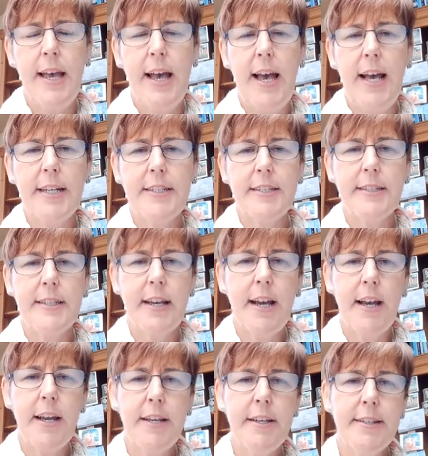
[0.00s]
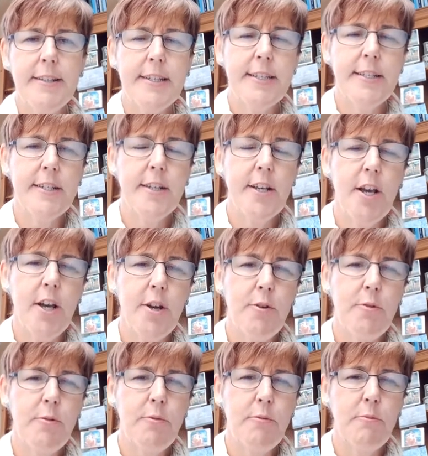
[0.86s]
and I didn't
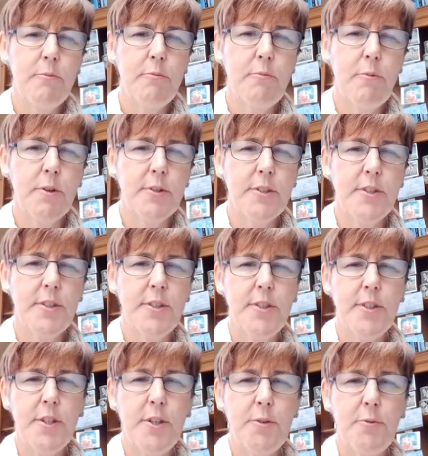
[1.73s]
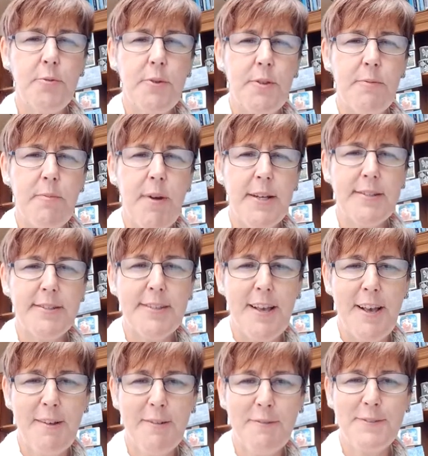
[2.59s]
know what to do with
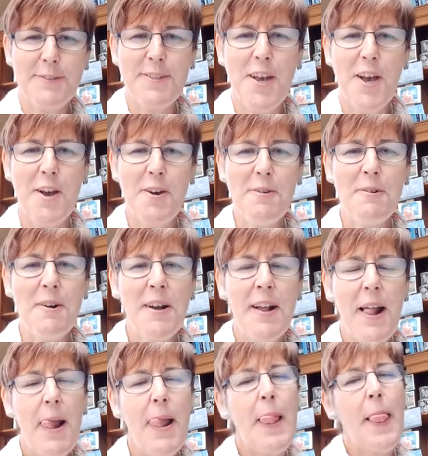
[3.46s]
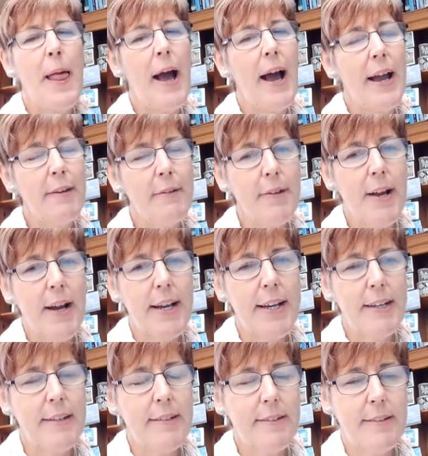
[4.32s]
myself. So
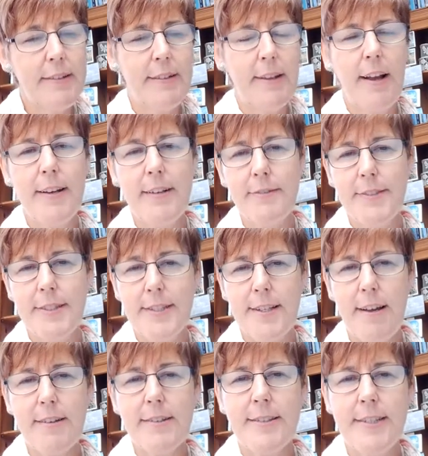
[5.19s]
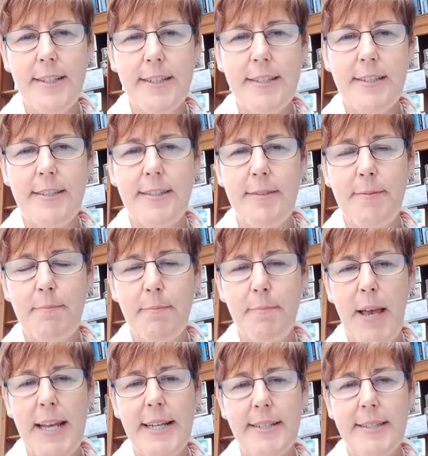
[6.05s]
I kind of started
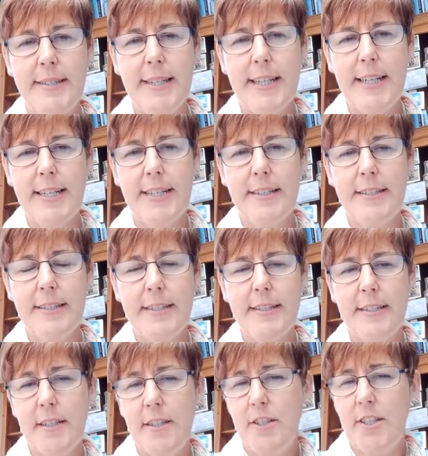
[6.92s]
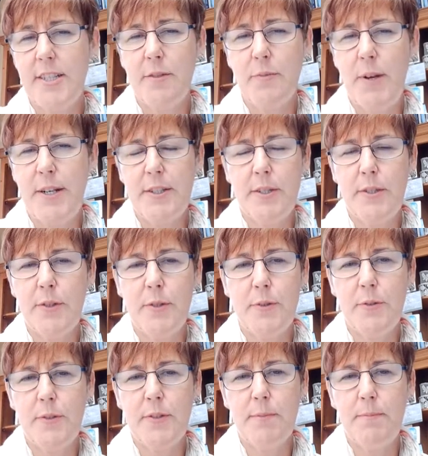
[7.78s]
painting, just went
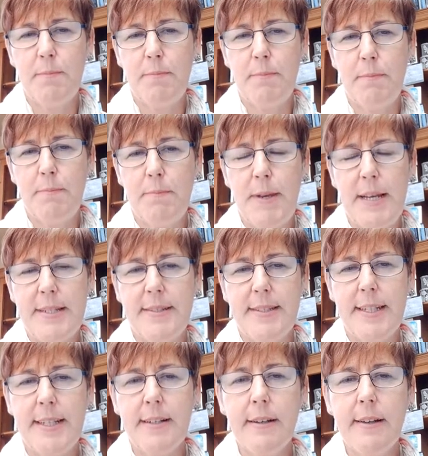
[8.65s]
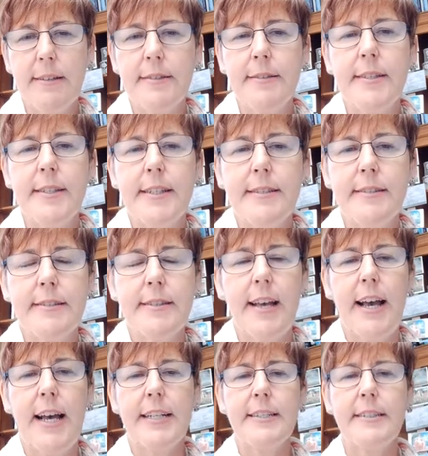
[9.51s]
to some basic classes,
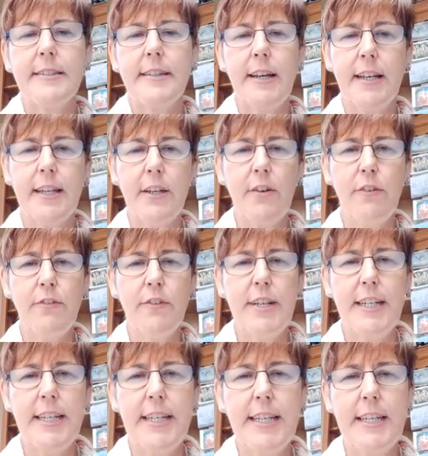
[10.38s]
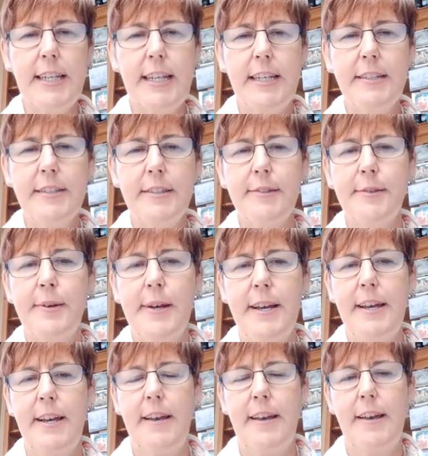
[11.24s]
and I got really into
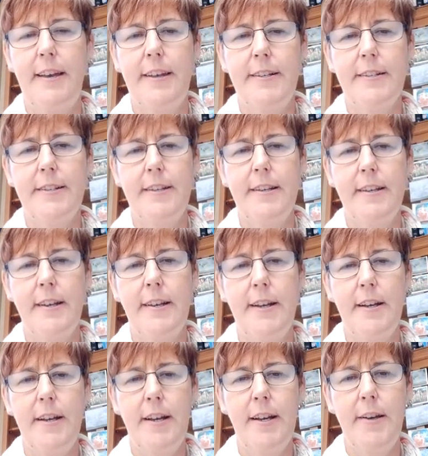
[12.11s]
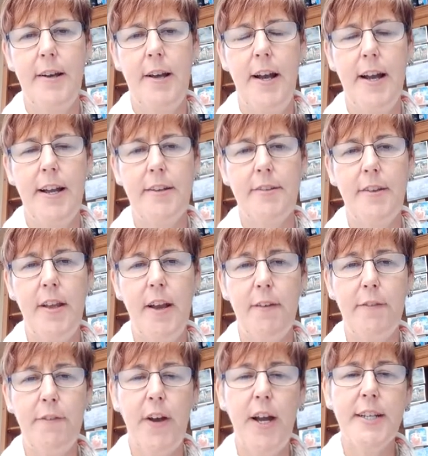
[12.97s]
it, and I
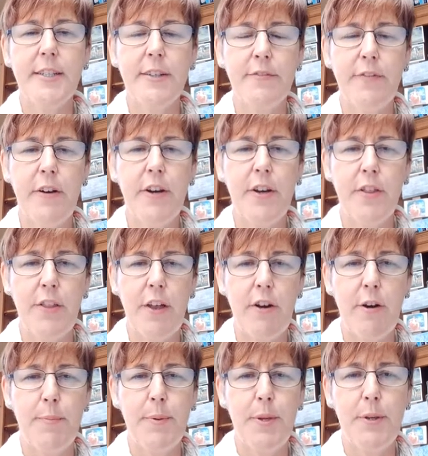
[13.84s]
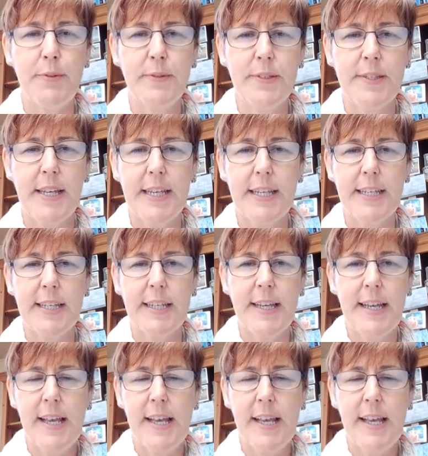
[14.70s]
find it very therapeutic,